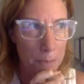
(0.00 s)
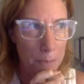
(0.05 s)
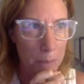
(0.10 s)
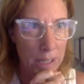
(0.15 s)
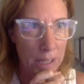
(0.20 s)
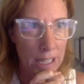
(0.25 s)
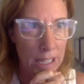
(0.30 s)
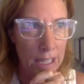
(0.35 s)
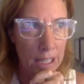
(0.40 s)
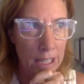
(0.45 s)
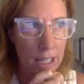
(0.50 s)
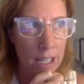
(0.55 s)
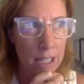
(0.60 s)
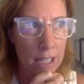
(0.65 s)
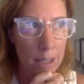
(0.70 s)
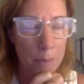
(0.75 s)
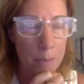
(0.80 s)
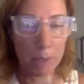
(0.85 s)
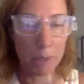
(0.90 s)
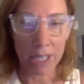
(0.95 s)
being
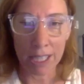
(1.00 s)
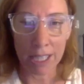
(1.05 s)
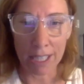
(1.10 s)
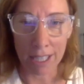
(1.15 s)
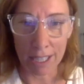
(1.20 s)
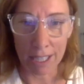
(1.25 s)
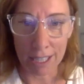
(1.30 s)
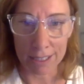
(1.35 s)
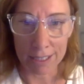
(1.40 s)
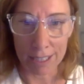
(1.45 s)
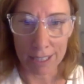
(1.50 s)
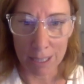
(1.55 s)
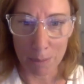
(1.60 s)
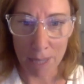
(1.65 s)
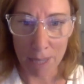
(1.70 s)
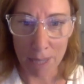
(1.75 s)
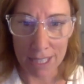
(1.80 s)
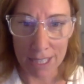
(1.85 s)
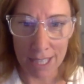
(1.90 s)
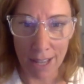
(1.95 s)
completely connected to
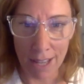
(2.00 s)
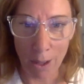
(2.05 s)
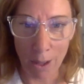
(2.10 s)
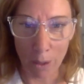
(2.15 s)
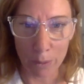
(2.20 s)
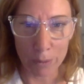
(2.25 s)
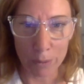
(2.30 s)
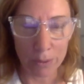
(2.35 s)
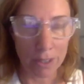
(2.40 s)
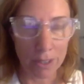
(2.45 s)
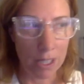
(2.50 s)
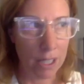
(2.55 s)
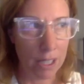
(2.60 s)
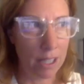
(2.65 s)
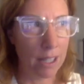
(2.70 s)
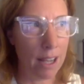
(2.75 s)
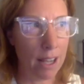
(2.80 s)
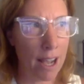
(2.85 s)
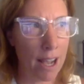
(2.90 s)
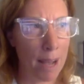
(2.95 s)
myself.
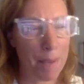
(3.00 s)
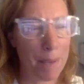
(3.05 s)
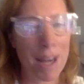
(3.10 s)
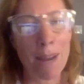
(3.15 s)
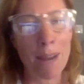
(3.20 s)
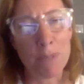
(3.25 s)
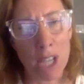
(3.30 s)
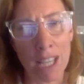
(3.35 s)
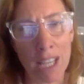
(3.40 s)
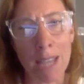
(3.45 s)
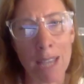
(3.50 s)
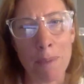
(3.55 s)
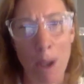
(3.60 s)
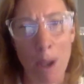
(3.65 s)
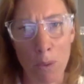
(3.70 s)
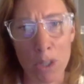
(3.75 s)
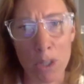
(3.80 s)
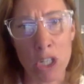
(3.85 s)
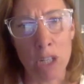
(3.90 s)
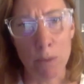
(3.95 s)
And I'm talking about
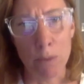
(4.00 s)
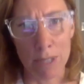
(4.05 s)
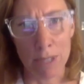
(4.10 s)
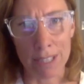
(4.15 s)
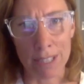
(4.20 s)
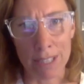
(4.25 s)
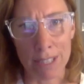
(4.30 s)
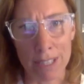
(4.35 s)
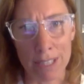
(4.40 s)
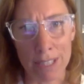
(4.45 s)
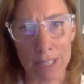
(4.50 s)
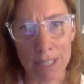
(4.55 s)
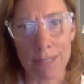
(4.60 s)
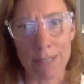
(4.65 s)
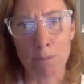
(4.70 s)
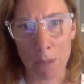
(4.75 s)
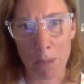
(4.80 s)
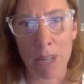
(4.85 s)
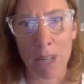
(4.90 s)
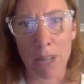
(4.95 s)
when she was
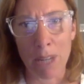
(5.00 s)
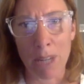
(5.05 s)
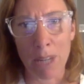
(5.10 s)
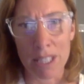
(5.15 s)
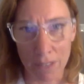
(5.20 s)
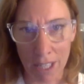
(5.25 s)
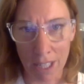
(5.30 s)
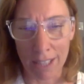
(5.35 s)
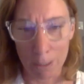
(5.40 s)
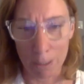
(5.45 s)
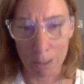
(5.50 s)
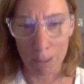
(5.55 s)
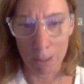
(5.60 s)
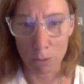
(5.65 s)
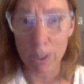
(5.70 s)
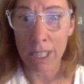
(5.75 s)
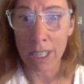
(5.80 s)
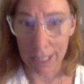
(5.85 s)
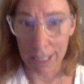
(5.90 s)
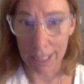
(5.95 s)
like breastfeeding, like
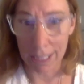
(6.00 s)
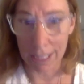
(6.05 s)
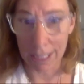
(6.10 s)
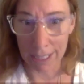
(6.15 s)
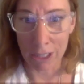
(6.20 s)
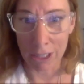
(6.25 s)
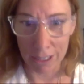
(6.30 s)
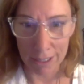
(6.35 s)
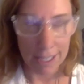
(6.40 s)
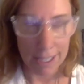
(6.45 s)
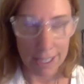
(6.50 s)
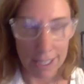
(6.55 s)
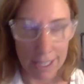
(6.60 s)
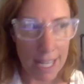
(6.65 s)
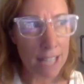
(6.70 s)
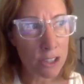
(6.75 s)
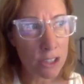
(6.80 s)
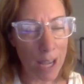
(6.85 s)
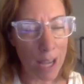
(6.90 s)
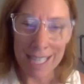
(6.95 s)
really little.
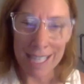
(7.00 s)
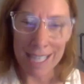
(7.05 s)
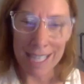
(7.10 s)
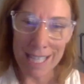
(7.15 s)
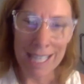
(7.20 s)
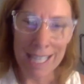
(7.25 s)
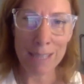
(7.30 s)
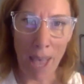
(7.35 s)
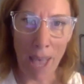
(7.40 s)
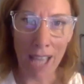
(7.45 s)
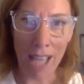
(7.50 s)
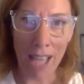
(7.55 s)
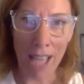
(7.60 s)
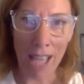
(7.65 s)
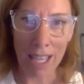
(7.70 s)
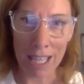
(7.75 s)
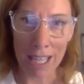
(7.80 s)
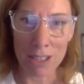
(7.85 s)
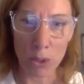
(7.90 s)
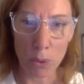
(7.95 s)
And so I had to ease
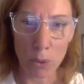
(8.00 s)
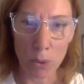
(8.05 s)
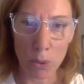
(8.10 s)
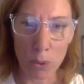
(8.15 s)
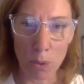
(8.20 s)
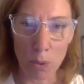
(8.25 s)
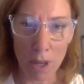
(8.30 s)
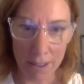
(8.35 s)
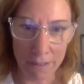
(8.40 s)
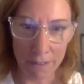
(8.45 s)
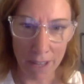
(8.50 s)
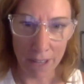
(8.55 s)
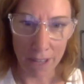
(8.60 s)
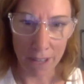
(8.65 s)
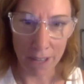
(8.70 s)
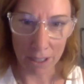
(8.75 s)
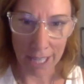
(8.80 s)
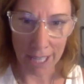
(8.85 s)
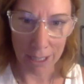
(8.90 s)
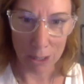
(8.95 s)
back into what it
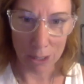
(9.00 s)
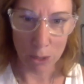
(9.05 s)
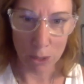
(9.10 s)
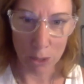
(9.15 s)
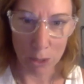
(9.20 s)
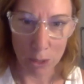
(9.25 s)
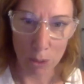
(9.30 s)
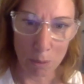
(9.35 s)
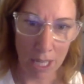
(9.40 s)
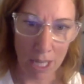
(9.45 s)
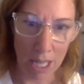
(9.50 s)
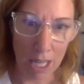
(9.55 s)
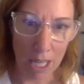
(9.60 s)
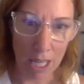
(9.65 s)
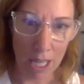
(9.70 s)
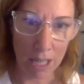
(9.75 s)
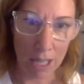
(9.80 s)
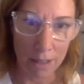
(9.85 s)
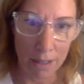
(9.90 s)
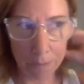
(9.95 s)
felt like to
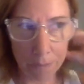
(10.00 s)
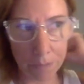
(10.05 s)
be